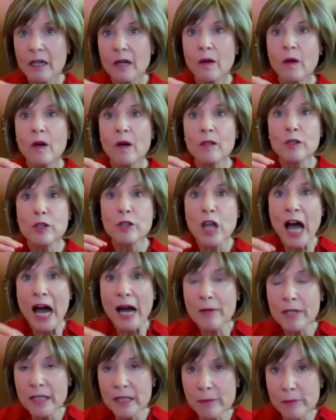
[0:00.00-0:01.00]

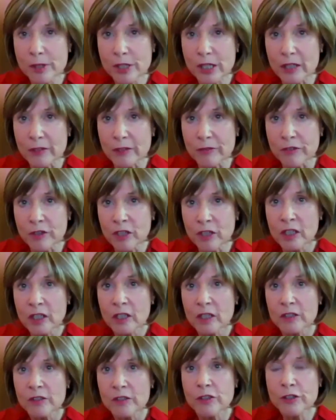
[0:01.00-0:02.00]
allowing himself
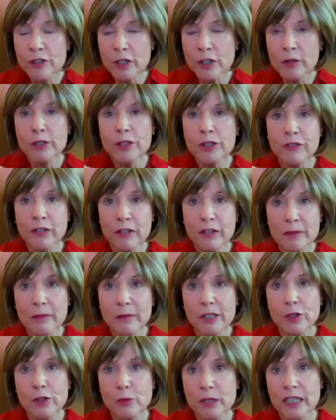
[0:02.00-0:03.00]
to notice very
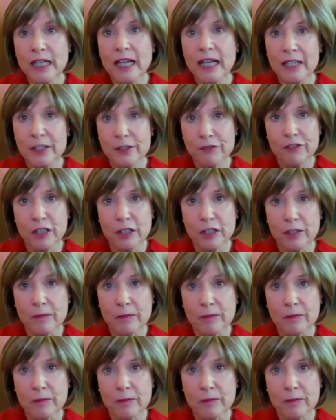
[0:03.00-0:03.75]
much when he has fear.